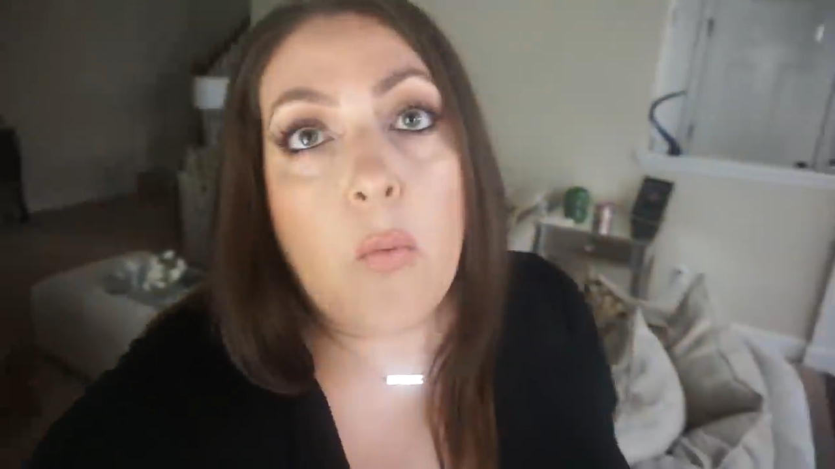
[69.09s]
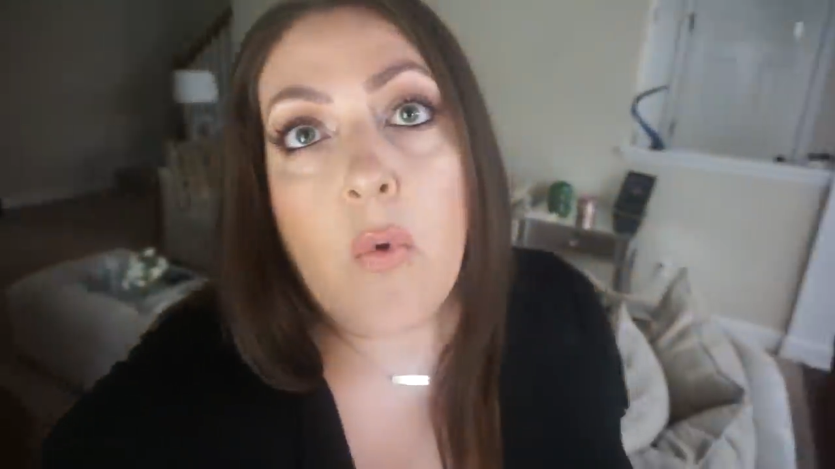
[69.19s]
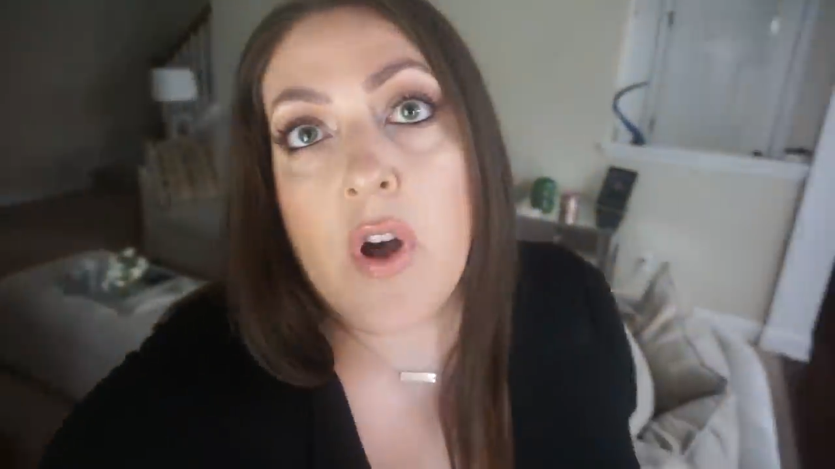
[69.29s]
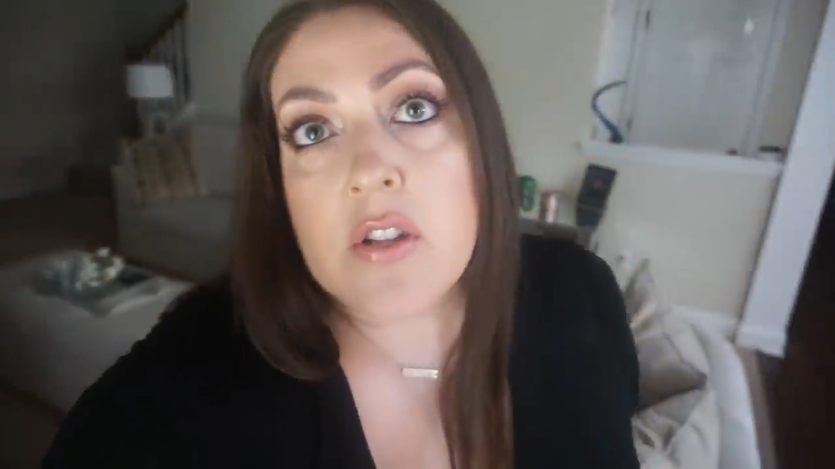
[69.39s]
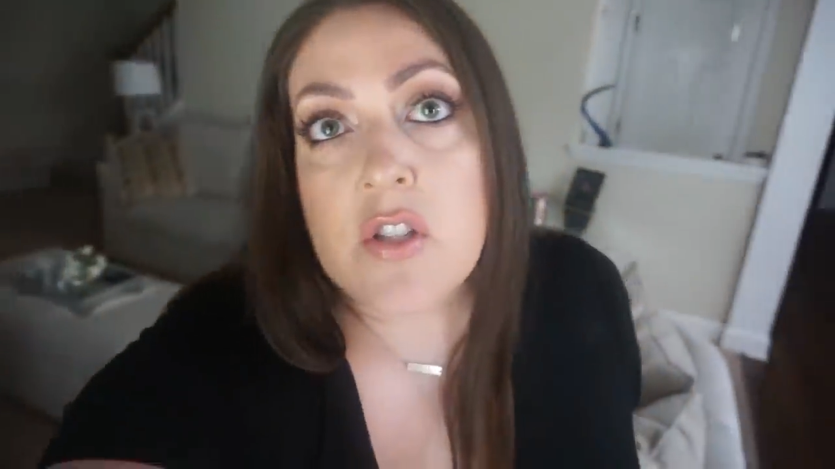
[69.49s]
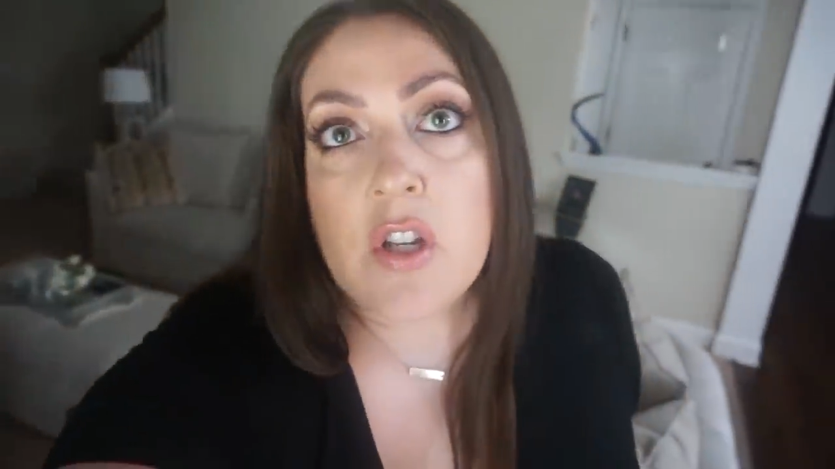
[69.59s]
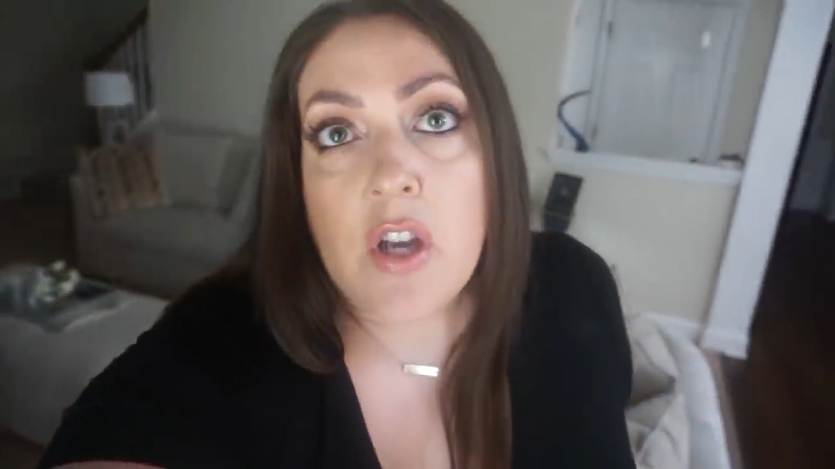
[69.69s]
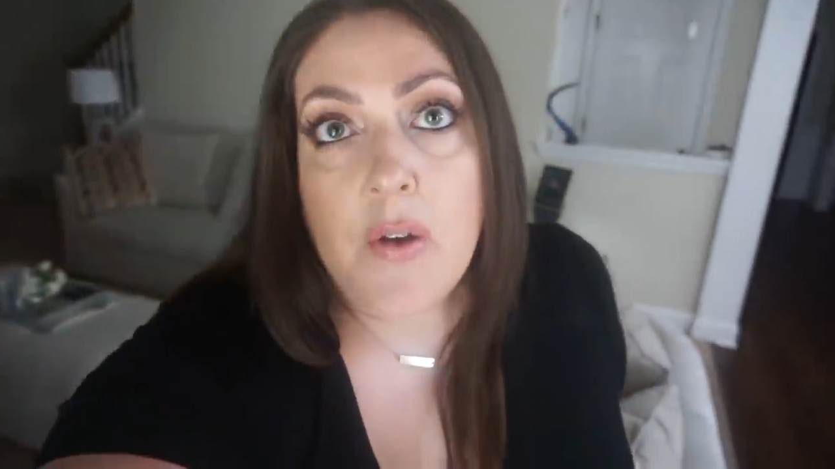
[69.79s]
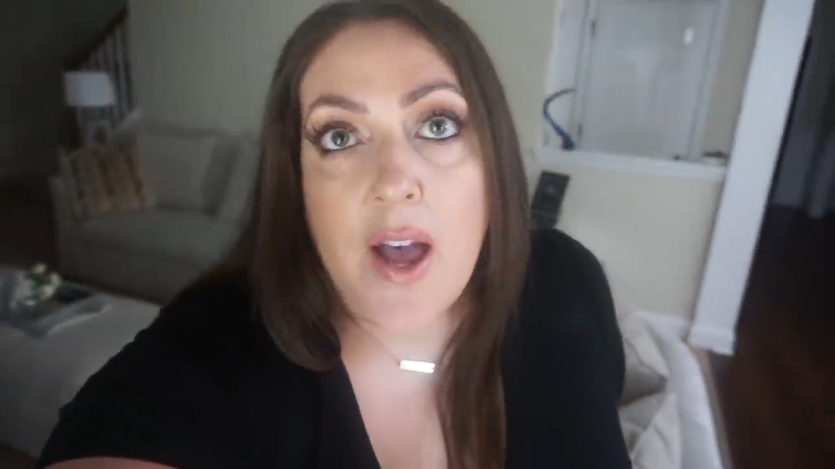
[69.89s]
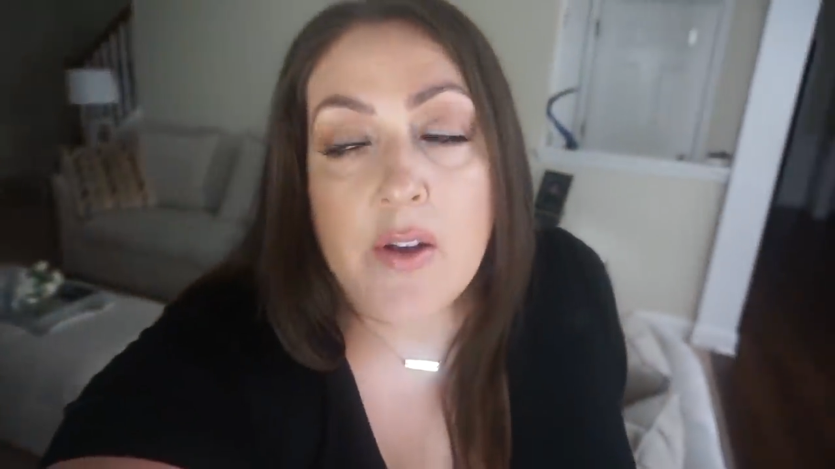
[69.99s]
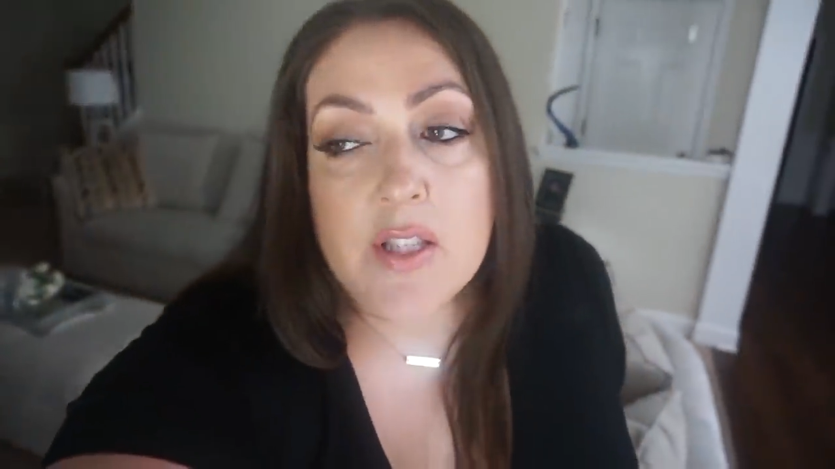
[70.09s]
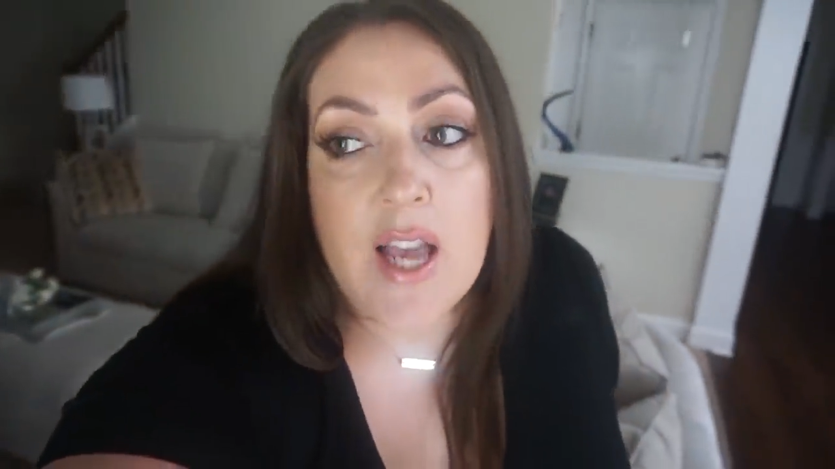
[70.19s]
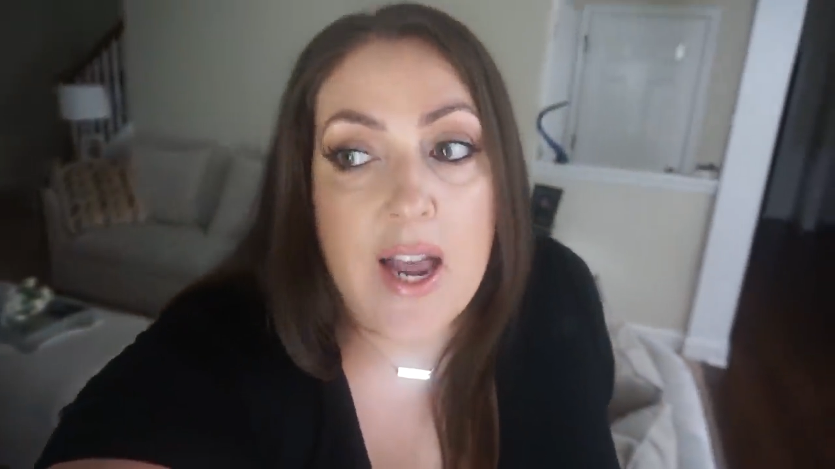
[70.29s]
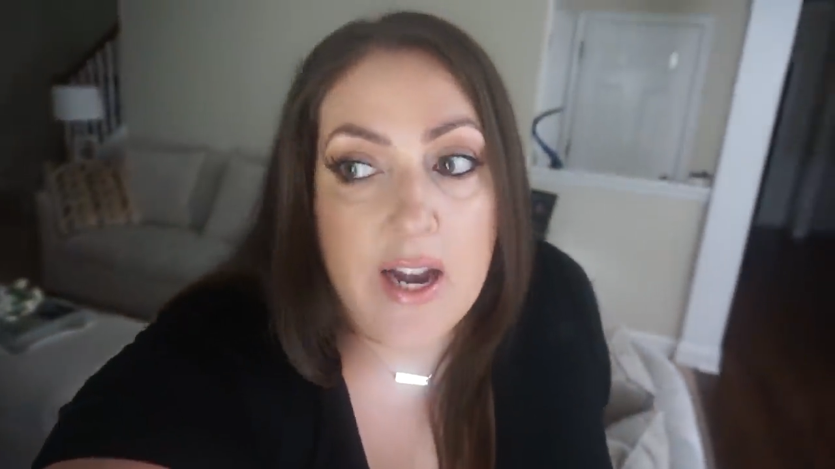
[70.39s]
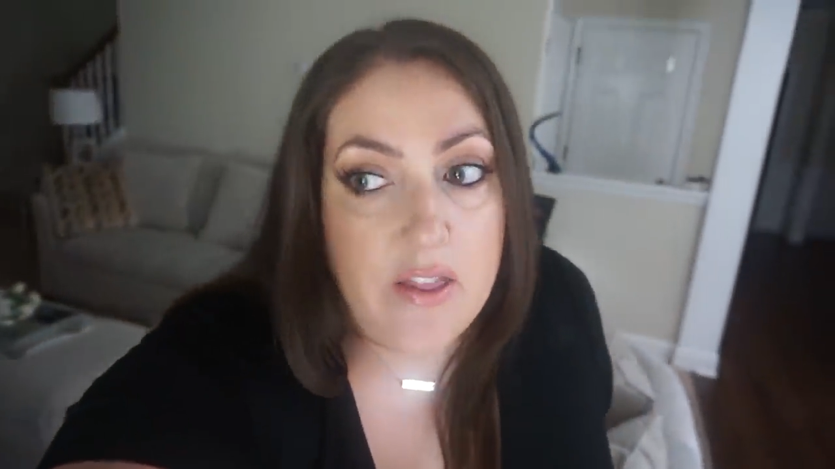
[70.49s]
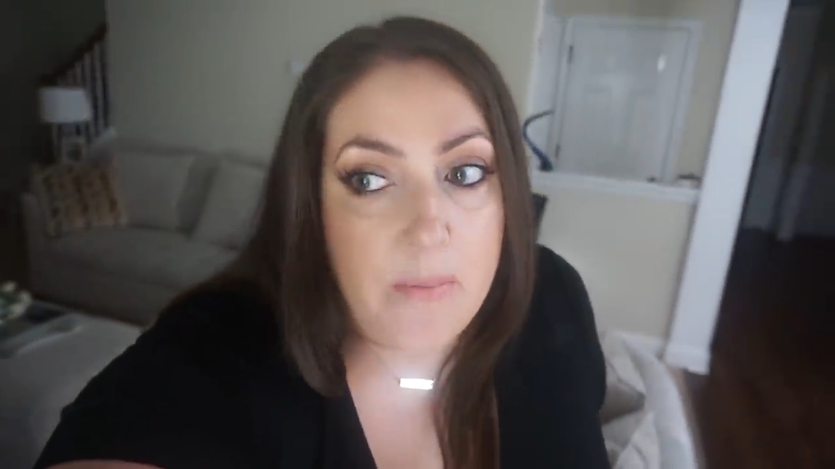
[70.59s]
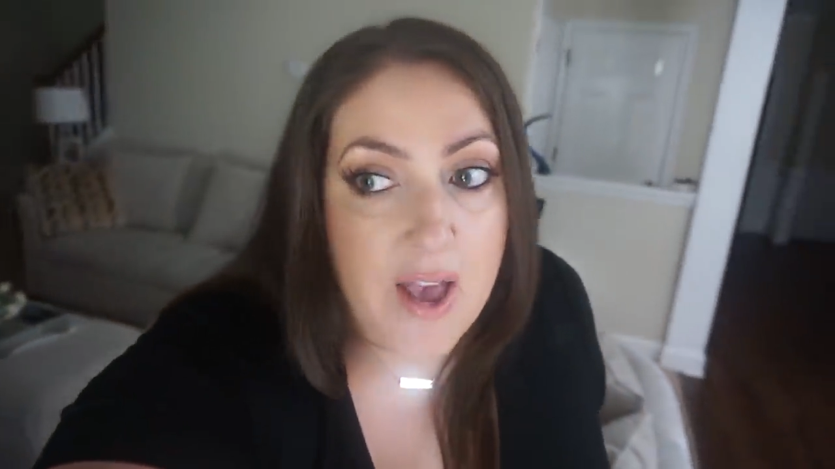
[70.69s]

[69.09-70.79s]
wants to go outside in the